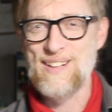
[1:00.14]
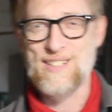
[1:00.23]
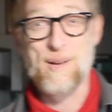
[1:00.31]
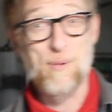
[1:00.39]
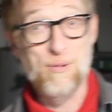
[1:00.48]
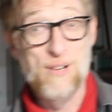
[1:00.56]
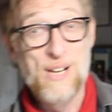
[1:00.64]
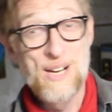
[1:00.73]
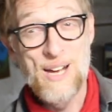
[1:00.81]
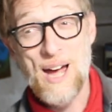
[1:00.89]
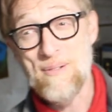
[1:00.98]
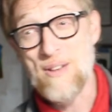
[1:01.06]
cause I'm a,
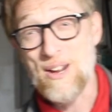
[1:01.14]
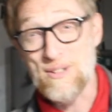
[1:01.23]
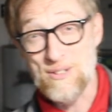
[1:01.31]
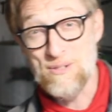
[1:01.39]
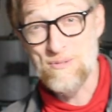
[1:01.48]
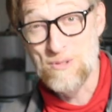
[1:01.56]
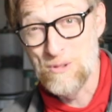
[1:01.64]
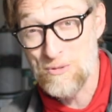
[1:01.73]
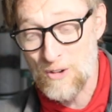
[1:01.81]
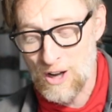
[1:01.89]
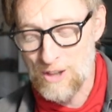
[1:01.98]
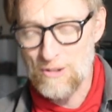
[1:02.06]
I'm not a good rule
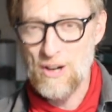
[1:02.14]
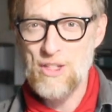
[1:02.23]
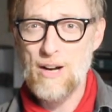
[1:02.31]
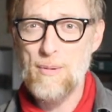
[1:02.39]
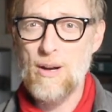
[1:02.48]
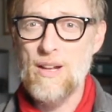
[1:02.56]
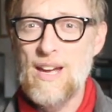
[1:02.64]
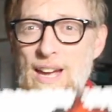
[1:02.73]
follower. I thought about